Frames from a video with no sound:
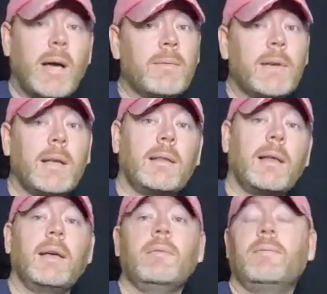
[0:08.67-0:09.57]
I've got
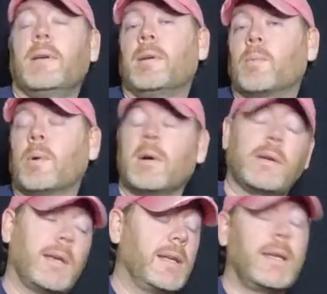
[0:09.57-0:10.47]
life and
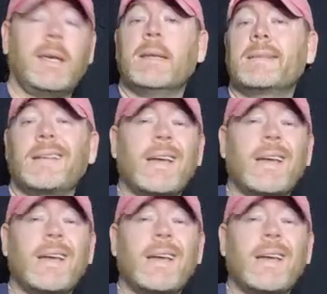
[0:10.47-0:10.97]
work and kids,